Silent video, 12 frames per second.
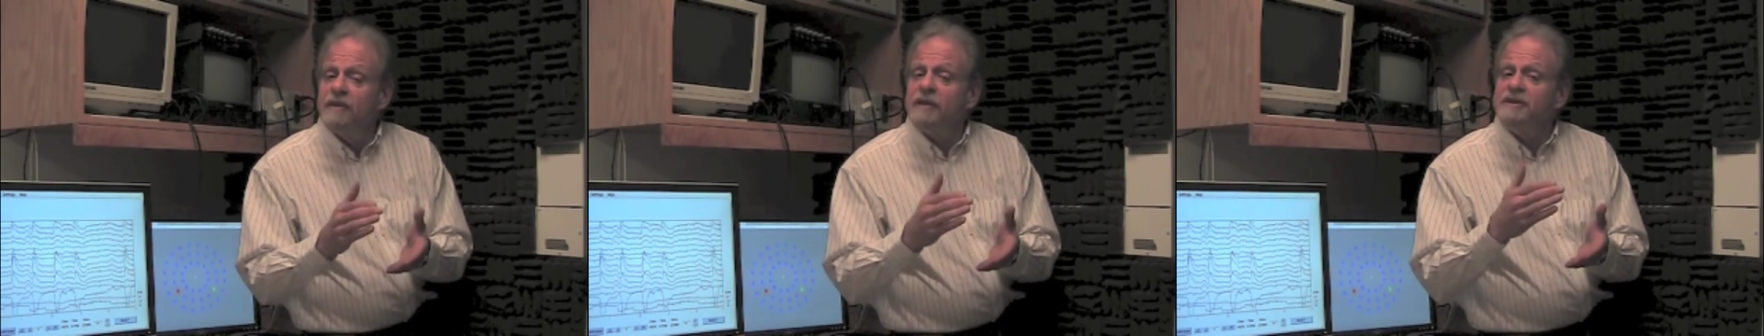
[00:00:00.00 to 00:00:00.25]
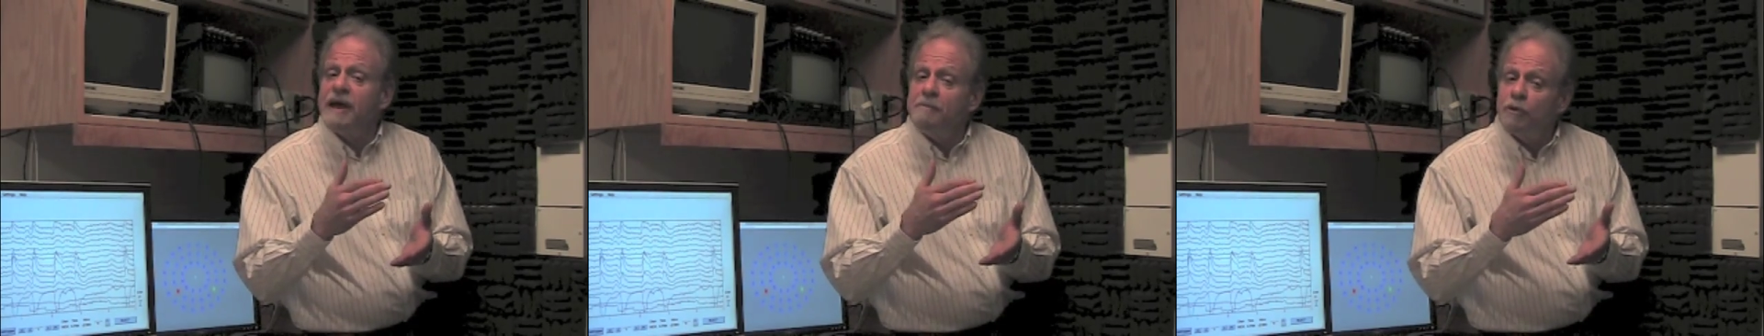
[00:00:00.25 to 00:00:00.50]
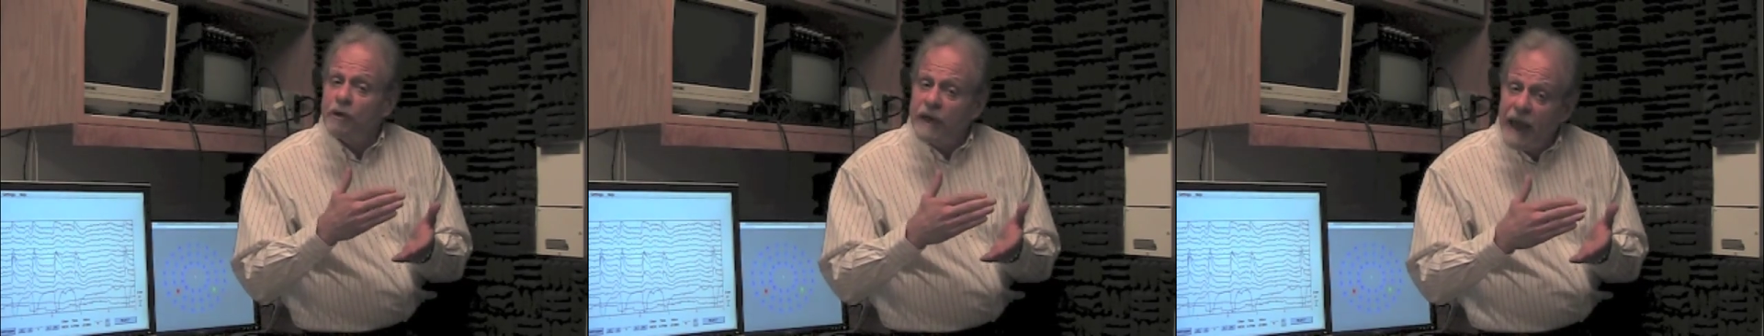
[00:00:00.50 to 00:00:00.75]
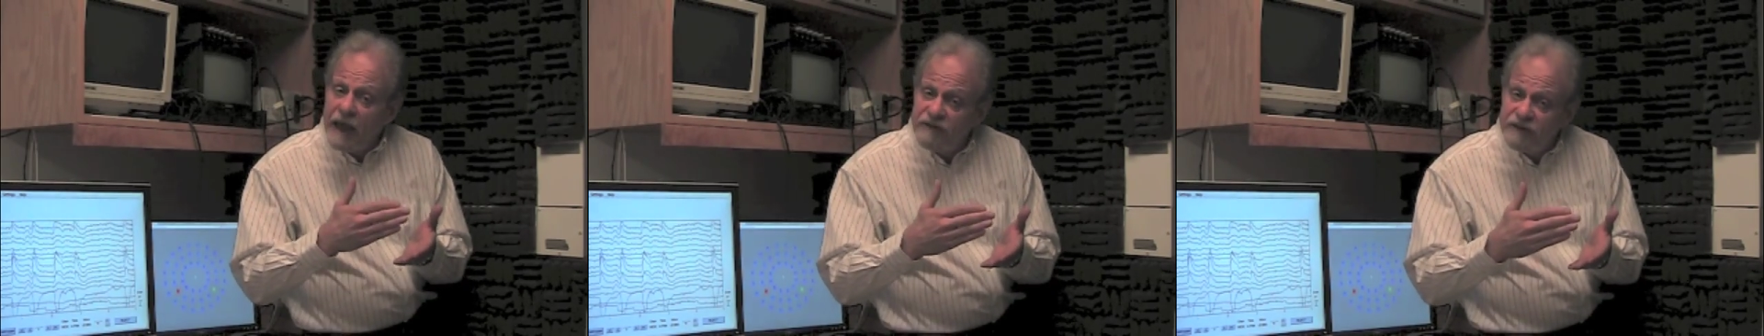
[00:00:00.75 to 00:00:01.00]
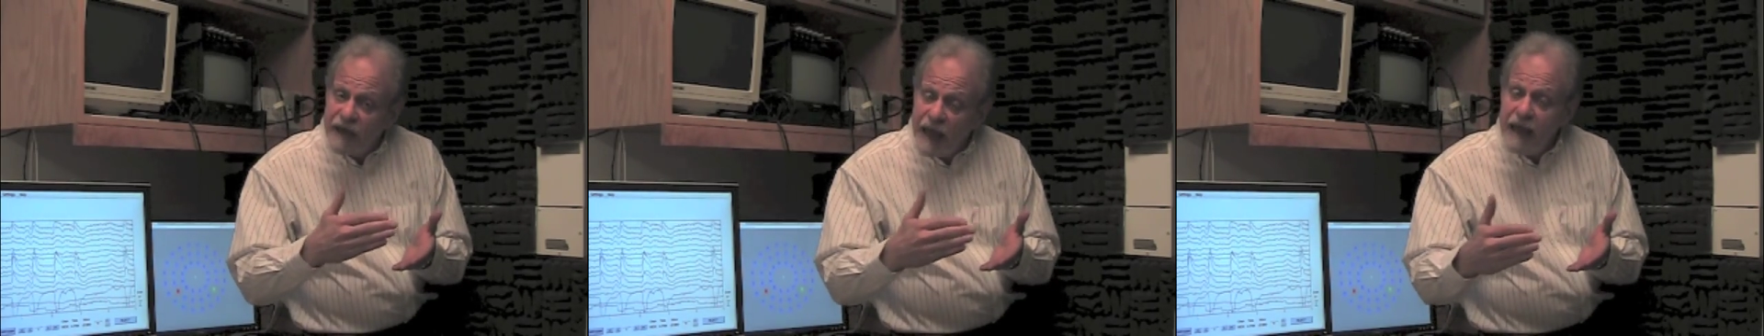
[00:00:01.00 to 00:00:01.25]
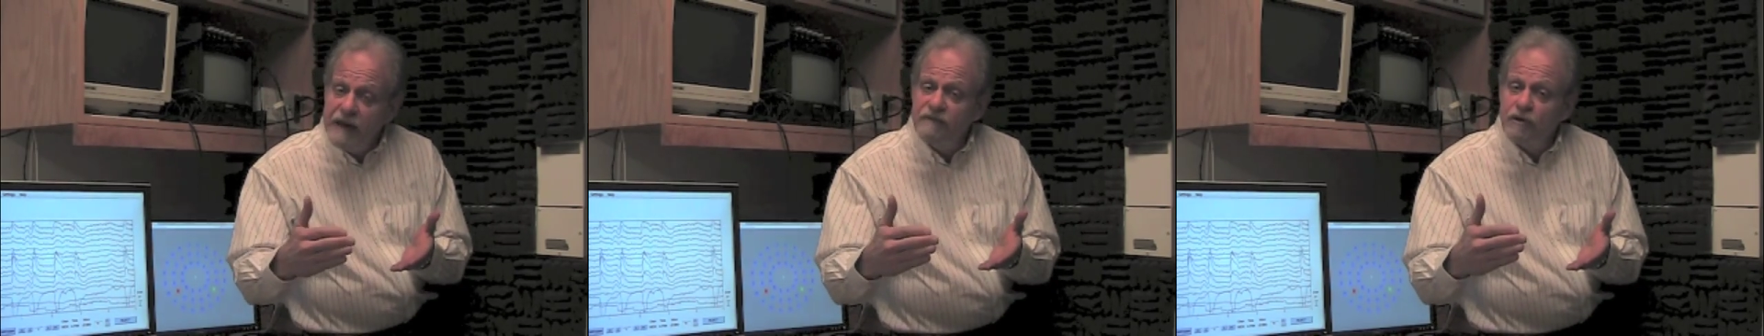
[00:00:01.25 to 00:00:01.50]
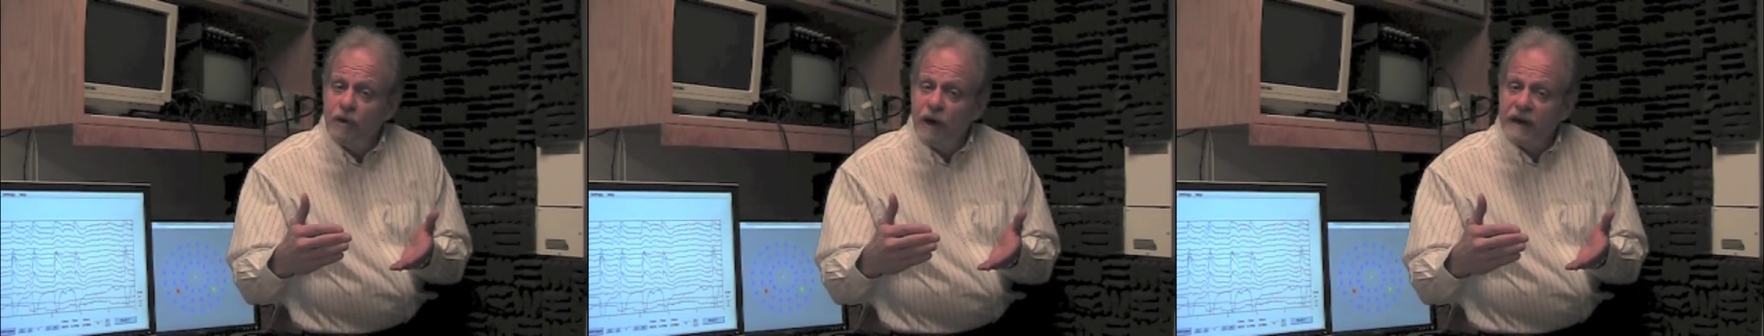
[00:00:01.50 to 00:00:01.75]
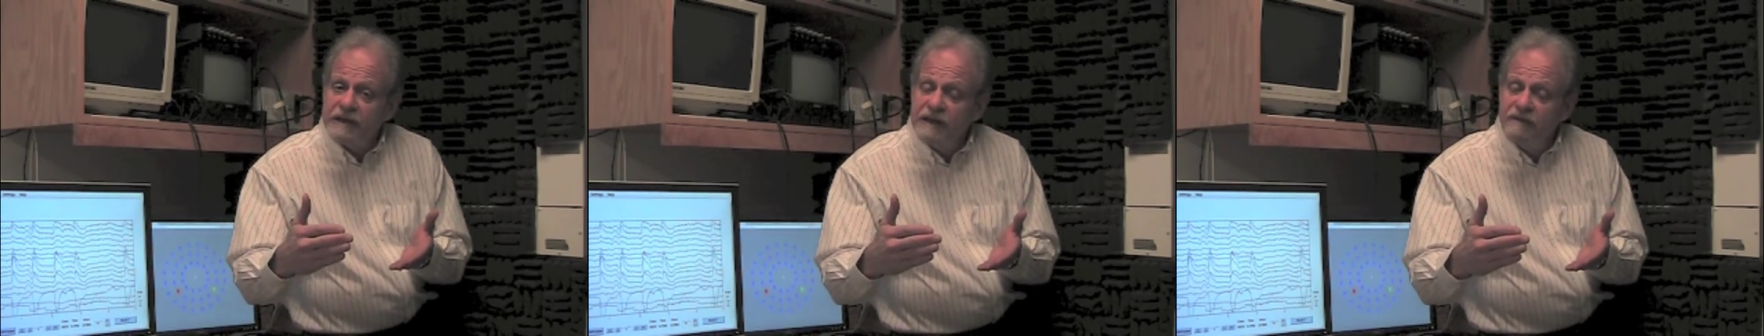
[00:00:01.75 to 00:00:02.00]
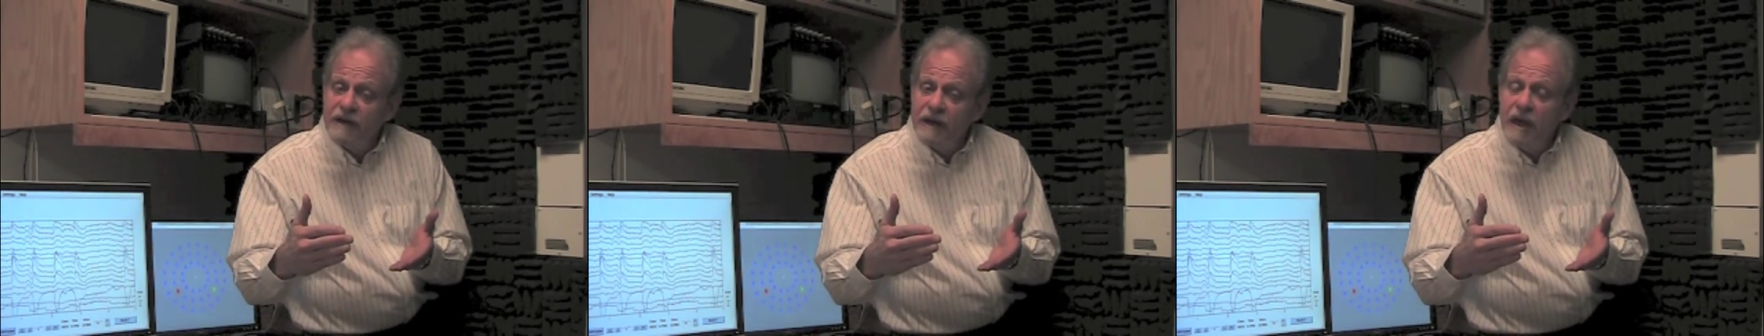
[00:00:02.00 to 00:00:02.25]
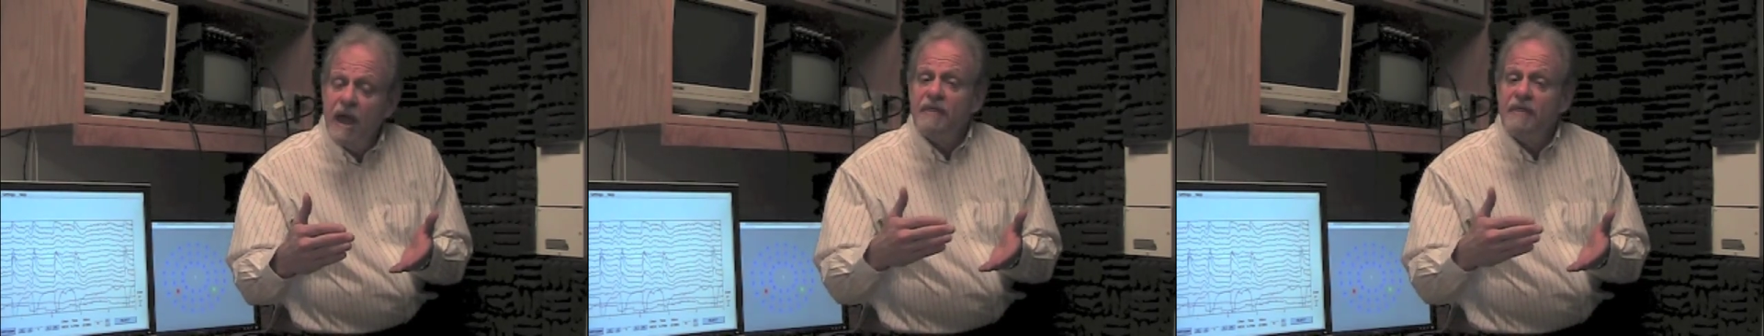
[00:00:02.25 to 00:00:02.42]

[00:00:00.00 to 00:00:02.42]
the temporal cascade of neuroactivity